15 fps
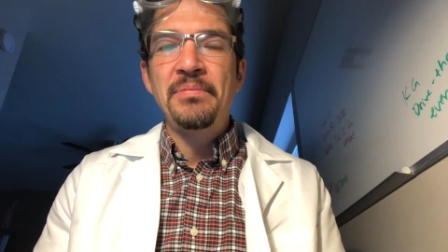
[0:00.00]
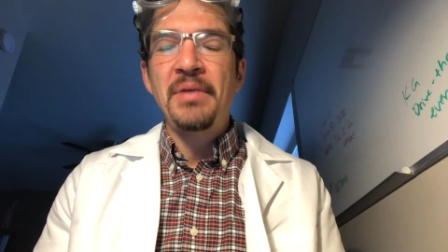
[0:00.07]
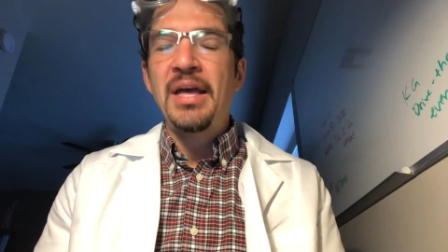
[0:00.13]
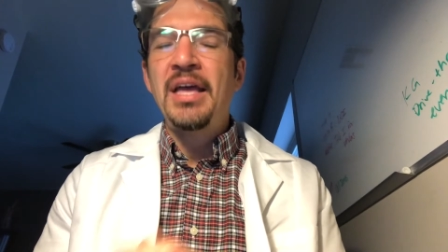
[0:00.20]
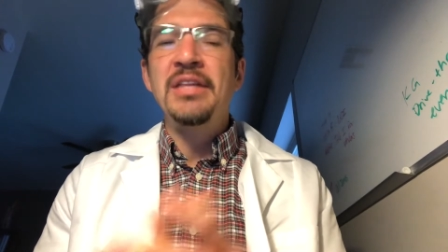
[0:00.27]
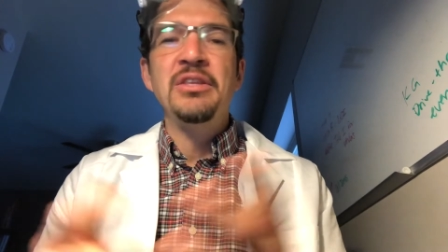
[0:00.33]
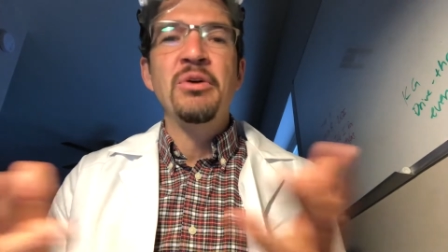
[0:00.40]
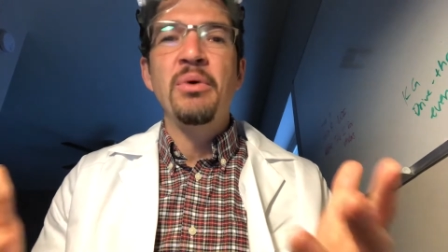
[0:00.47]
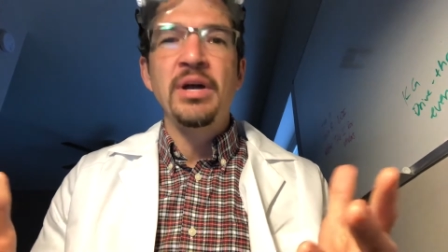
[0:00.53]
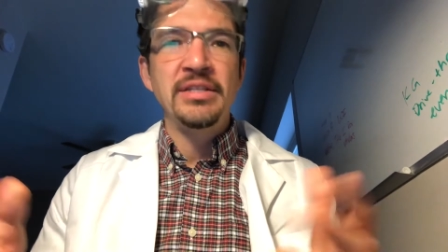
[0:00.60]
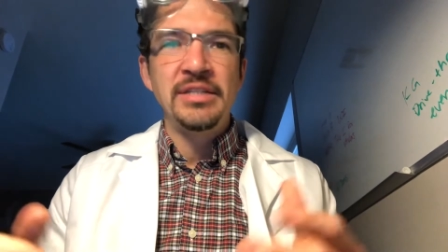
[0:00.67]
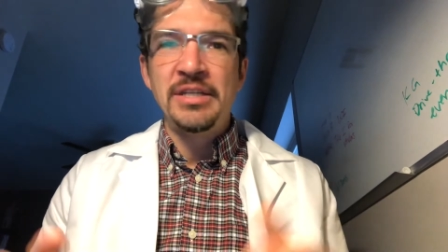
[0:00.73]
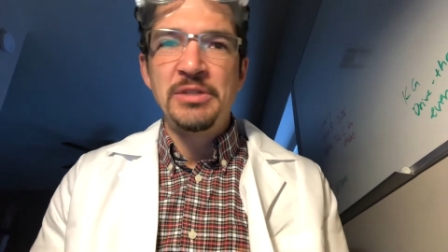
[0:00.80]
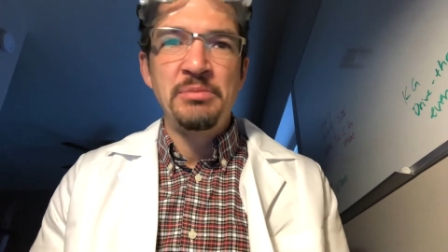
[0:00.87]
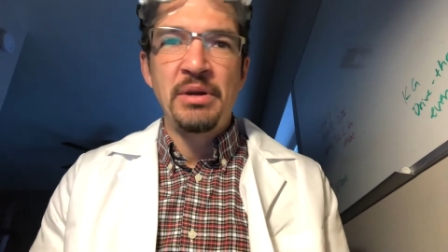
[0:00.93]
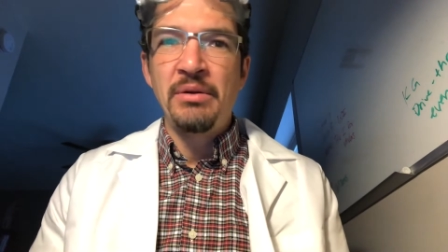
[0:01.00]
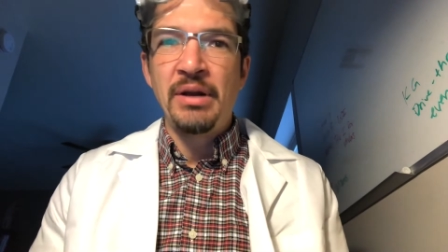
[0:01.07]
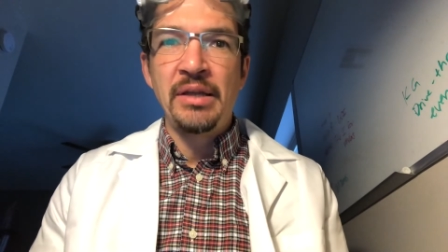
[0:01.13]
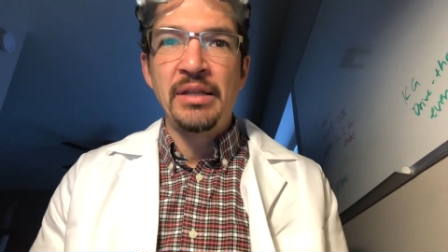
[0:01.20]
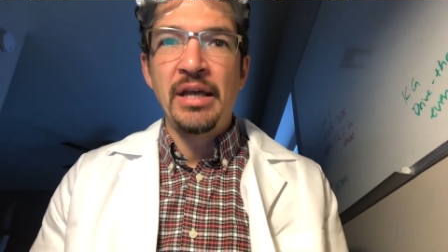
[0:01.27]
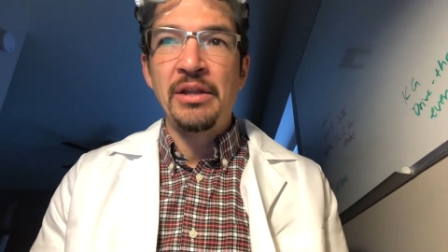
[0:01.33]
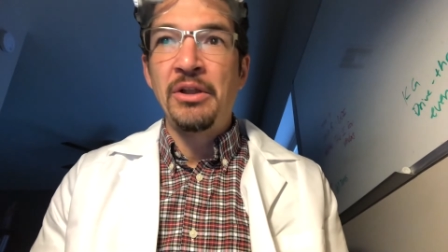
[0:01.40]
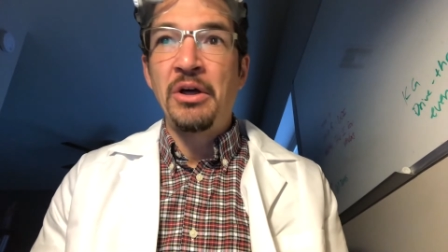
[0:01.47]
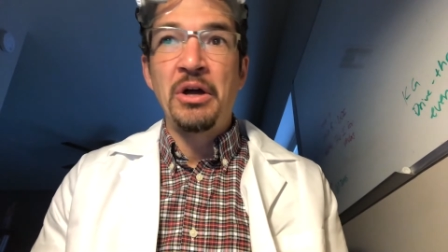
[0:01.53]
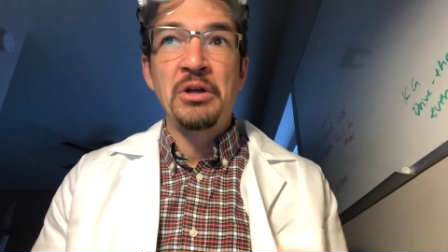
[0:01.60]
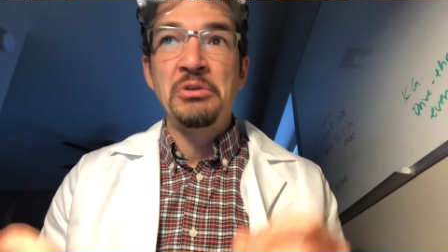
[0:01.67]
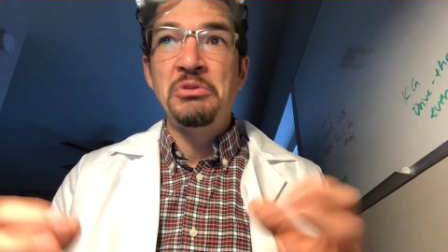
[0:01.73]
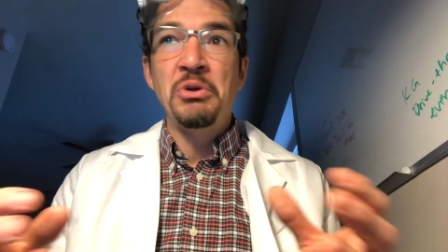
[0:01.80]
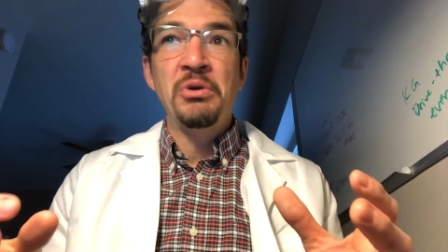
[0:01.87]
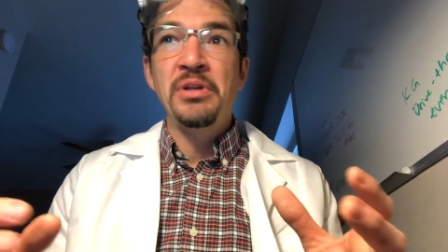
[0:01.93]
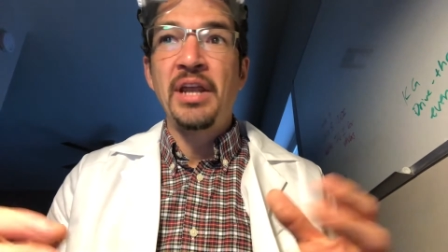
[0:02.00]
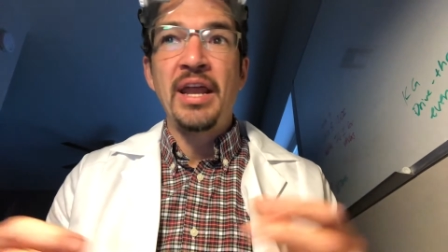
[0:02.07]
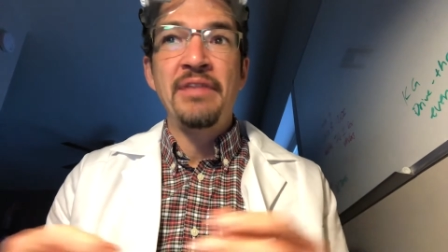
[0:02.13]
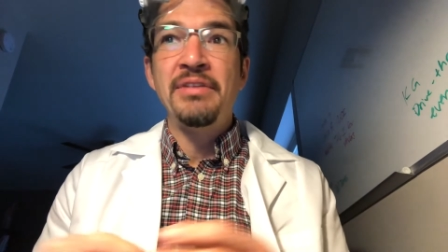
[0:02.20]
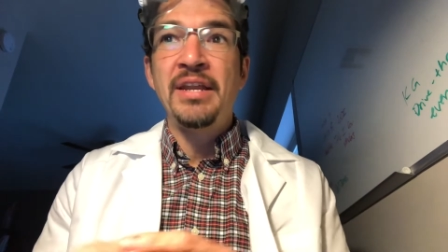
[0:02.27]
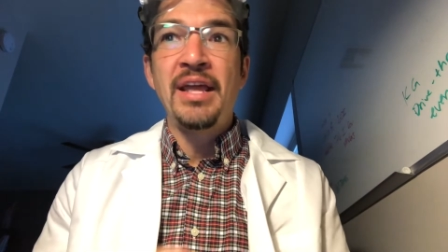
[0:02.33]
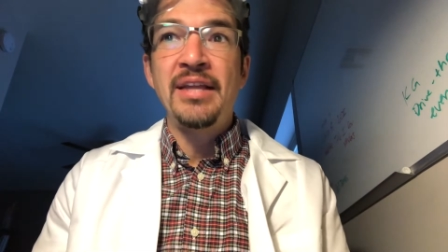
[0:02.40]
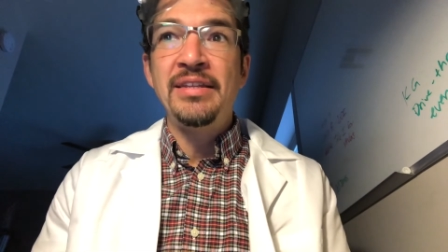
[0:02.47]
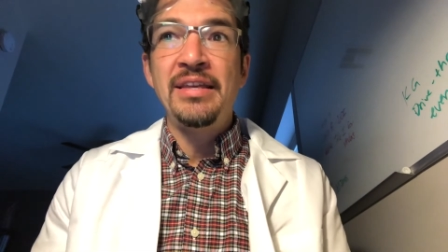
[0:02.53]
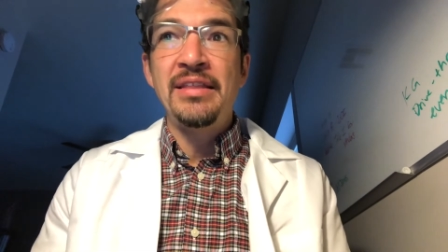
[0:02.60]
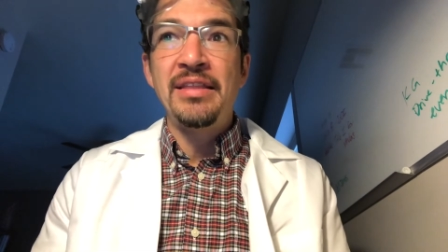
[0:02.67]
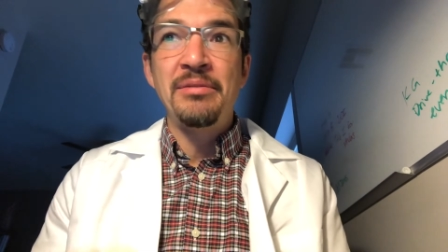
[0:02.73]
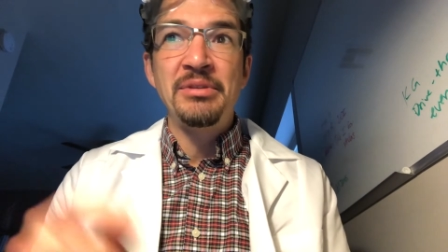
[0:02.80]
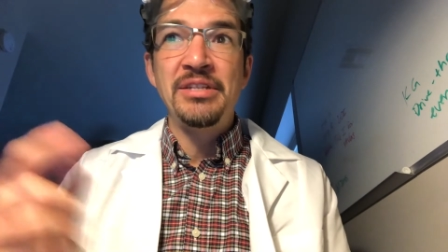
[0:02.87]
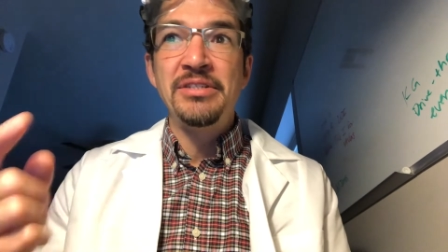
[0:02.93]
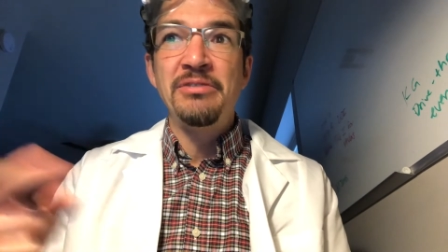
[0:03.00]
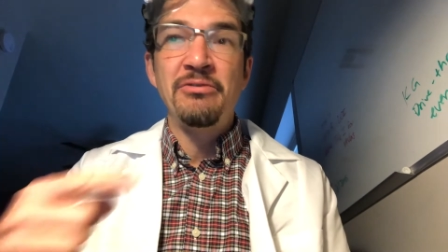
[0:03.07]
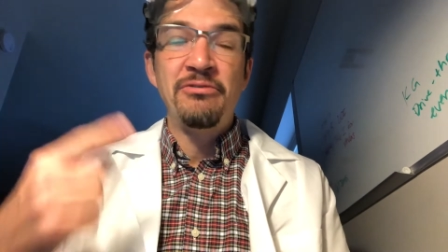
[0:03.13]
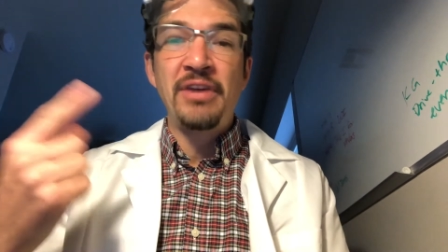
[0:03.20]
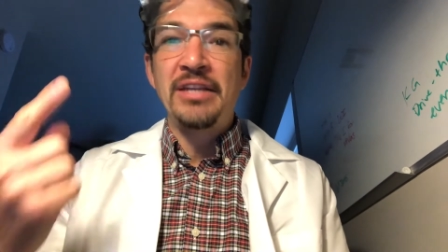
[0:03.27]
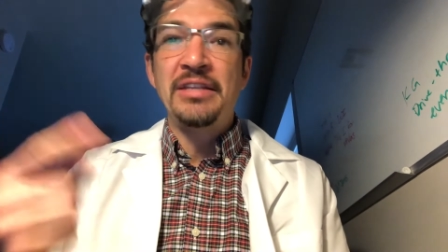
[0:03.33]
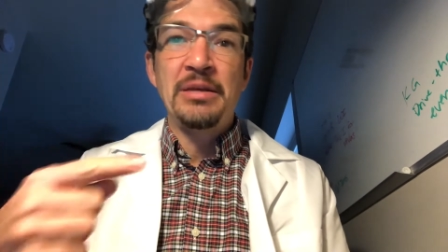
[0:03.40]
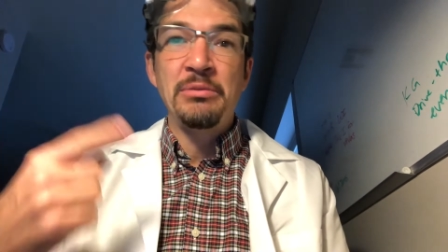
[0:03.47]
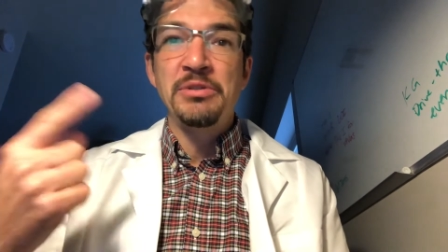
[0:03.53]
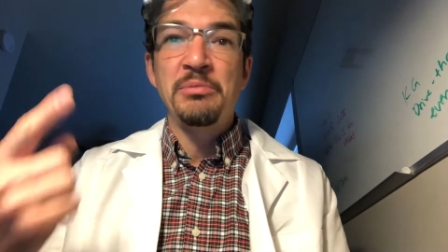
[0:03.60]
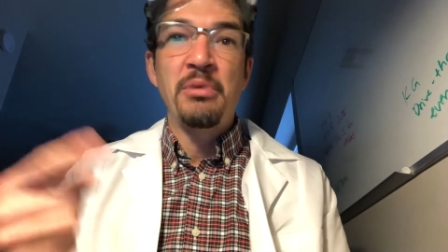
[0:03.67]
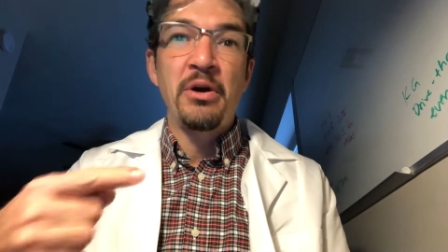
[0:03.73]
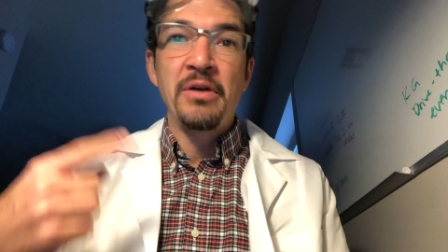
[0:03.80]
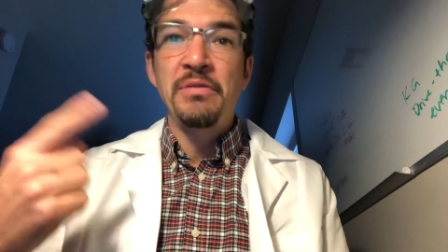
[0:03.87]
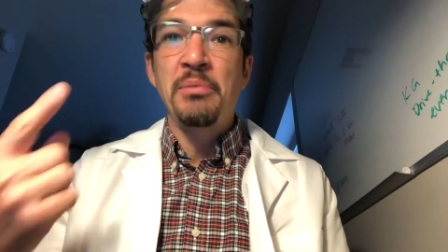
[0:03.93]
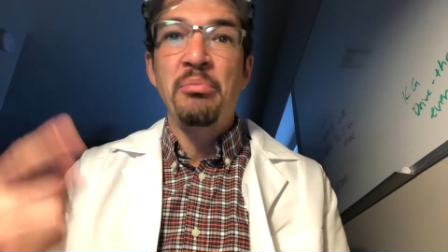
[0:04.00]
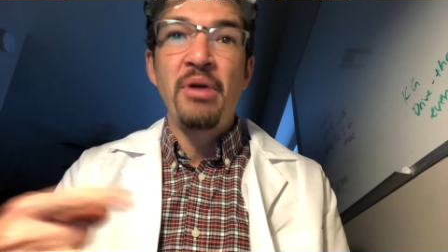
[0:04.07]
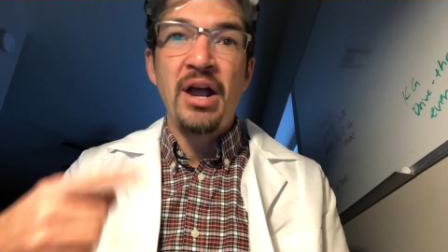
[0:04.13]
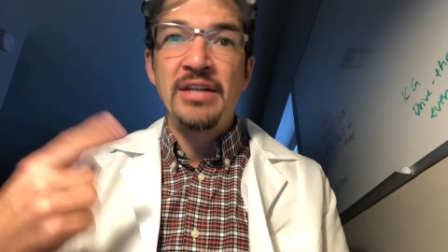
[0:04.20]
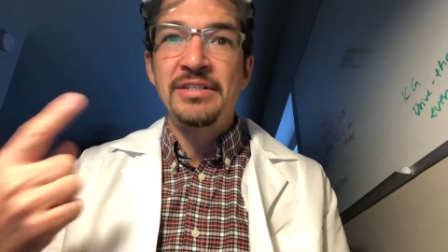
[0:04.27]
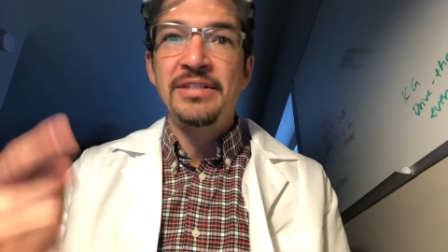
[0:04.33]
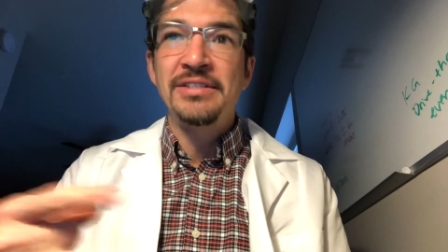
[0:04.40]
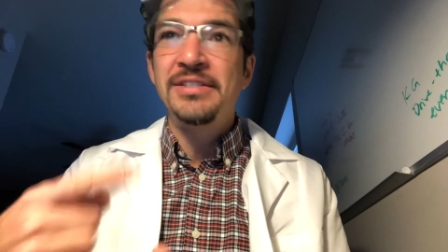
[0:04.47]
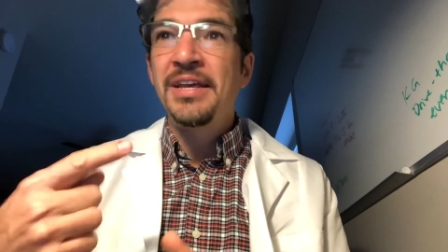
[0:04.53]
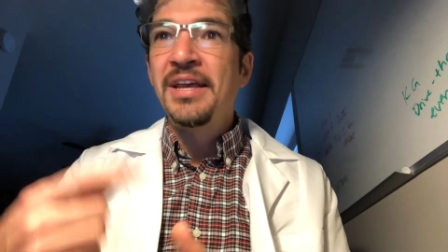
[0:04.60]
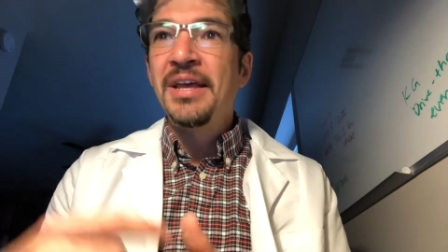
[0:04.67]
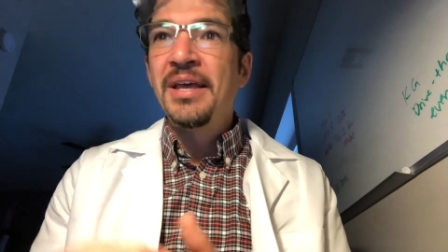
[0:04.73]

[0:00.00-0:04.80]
I had no idea it's been around that long, nor did I have any idea that disinfecting was a part of the process